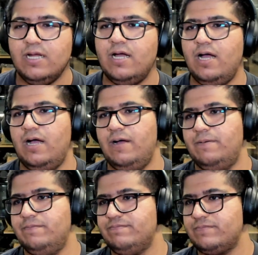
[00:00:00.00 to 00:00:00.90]

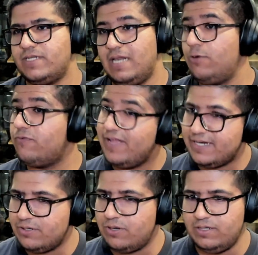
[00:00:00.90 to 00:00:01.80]
Cloudflare
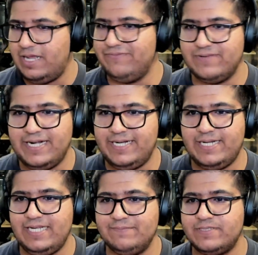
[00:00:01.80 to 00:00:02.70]
and all have great
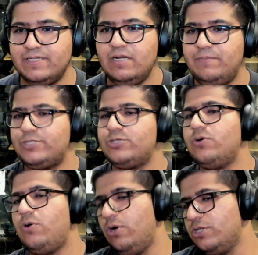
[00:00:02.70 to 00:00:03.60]
teams. But so
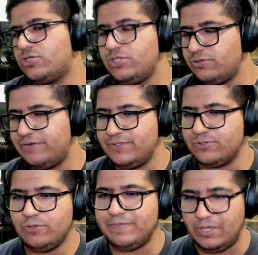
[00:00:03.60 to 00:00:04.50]
also, if you
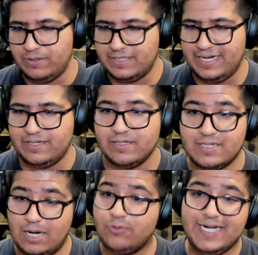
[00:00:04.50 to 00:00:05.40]
go beyond that,
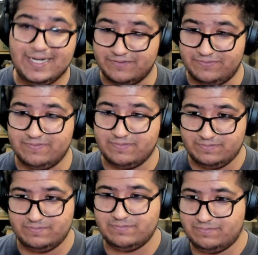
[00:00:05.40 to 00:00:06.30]
Cloud Native
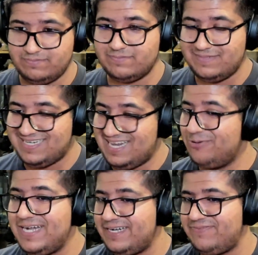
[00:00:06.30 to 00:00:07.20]

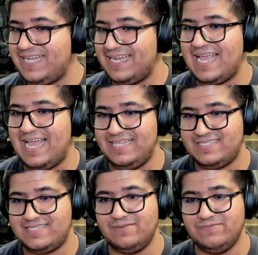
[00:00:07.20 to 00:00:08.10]
tech has
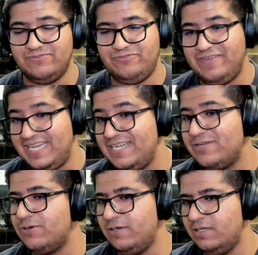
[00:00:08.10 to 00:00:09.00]
some very
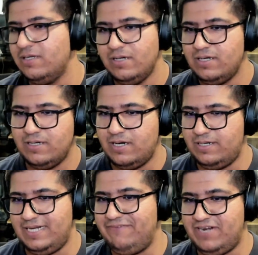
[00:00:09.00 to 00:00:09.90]
good
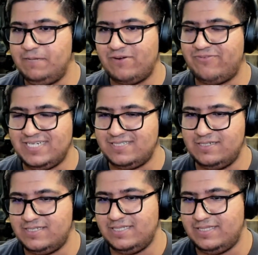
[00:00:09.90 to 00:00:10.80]
DevRel
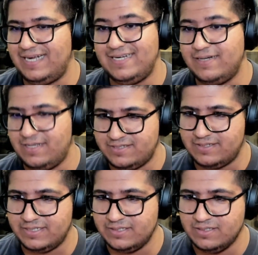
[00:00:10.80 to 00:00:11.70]
professionals in that industry.